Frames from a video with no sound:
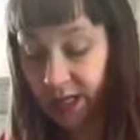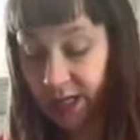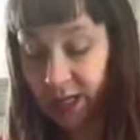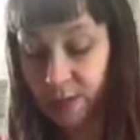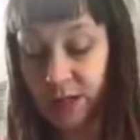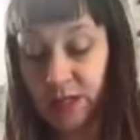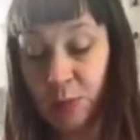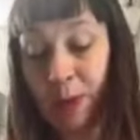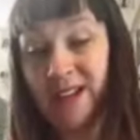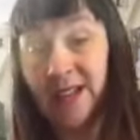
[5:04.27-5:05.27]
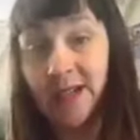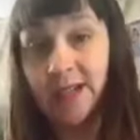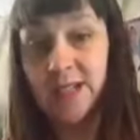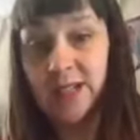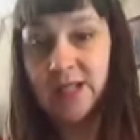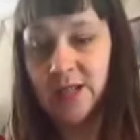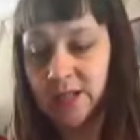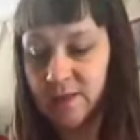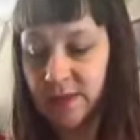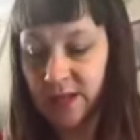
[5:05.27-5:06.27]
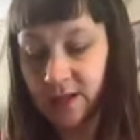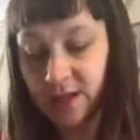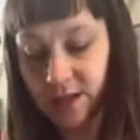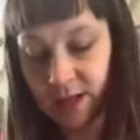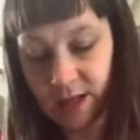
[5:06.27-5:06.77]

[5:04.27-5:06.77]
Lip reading: centimetres by 19 centimetres.